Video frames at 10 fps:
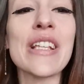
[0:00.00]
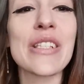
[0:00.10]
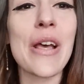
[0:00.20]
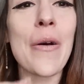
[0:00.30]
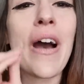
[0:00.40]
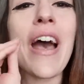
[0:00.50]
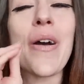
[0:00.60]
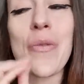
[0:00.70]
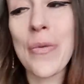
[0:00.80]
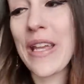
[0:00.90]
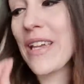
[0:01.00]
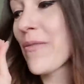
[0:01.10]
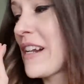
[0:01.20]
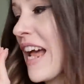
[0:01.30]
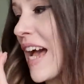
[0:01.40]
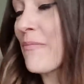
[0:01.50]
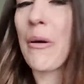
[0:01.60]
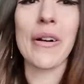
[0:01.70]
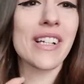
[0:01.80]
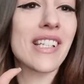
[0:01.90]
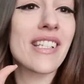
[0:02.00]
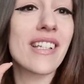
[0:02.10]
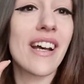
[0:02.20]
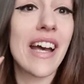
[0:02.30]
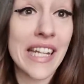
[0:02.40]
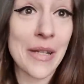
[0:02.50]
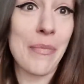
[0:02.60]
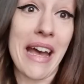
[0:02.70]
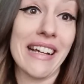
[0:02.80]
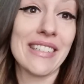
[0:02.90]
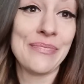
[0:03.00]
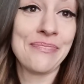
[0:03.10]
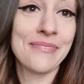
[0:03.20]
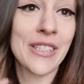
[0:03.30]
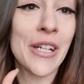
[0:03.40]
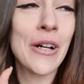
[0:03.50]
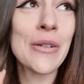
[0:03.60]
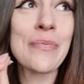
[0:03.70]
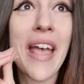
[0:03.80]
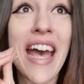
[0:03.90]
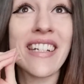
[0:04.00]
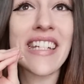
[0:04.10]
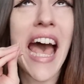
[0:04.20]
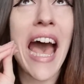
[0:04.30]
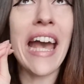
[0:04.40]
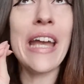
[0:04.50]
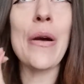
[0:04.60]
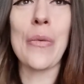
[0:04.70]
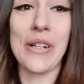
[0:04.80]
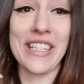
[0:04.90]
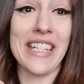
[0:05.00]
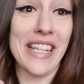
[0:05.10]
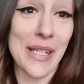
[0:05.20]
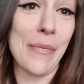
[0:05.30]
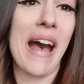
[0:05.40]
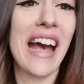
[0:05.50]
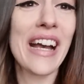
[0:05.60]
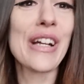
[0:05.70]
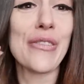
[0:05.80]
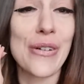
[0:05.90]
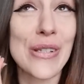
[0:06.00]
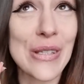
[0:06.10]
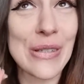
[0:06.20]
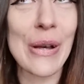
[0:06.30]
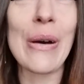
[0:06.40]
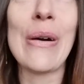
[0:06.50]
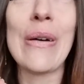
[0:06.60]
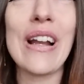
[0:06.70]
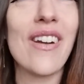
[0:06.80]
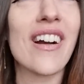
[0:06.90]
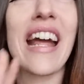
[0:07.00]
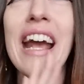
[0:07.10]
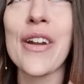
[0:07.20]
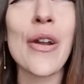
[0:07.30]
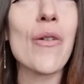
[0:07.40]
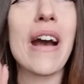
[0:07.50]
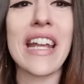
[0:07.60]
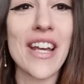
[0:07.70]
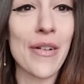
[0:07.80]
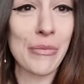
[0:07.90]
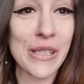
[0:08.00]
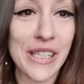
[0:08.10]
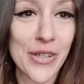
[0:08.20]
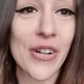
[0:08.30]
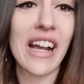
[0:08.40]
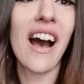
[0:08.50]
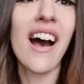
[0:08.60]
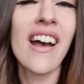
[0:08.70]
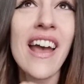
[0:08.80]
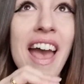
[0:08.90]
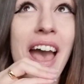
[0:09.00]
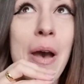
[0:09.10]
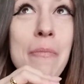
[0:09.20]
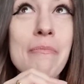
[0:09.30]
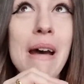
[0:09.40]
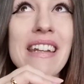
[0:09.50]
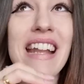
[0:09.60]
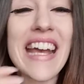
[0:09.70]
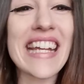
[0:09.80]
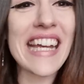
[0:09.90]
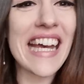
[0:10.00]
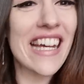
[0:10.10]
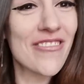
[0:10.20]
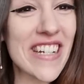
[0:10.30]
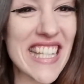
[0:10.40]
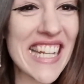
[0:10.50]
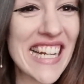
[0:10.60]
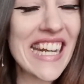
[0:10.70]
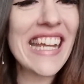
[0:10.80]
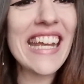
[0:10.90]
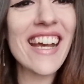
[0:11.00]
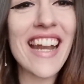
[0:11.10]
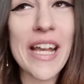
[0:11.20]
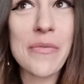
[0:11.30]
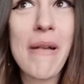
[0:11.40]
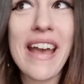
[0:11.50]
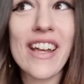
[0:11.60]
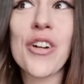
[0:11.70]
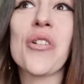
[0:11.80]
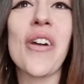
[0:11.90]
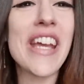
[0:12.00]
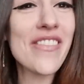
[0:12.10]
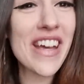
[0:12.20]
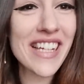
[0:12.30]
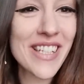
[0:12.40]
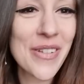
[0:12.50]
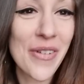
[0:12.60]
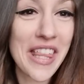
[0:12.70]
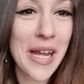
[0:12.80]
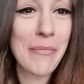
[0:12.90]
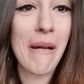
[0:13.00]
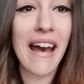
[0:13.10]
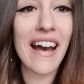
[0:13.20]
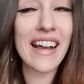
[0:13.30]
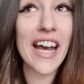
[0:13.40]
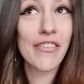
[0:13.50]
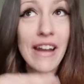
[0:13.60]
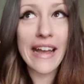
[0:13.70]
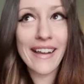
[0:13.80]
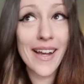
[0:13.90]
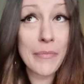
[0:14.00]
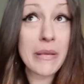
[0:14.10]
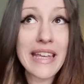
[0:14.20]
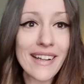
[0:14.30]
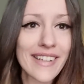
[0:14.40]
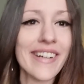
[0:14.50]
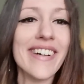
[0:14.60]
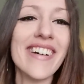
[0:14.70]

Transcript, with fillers: So we will unbox an it bag, you know? And I wanted this bag for so long. I don't know why I never pulled the trigger, but like recently, like my cravings for that bag have like peaked.